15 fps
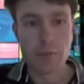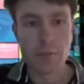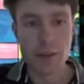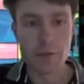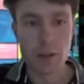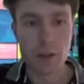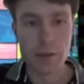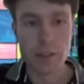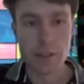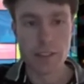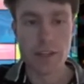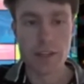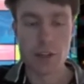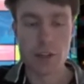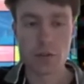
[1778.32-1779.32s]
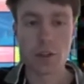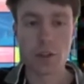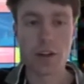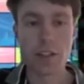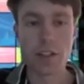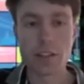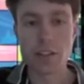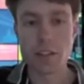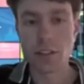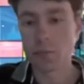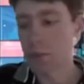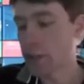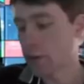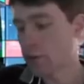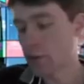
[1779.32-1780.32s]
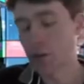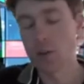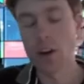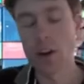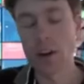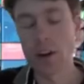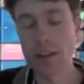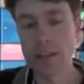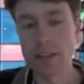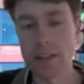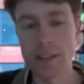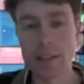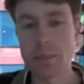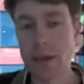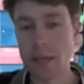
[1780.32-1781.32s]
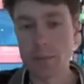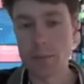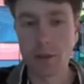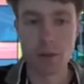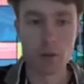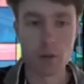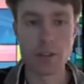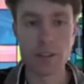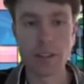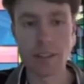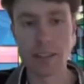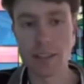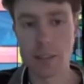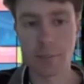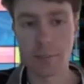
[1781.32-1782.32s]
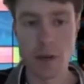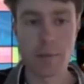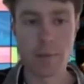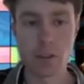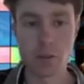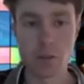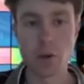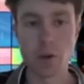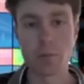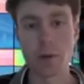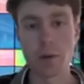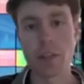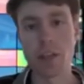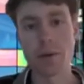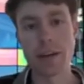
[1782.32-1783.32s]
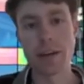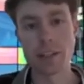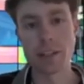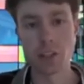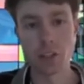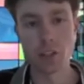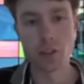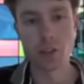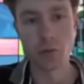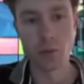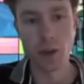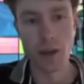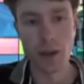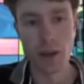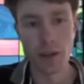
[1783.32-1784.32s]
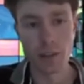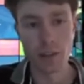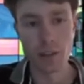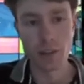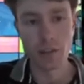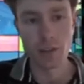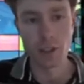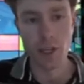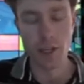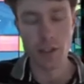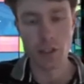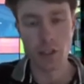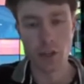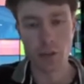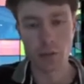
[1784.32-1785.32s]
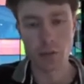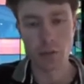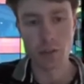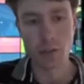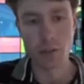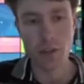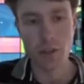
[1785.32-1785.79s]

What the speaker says: They follow international guidance, and we don't try in this paper or in the experimental work by the ONS to change those.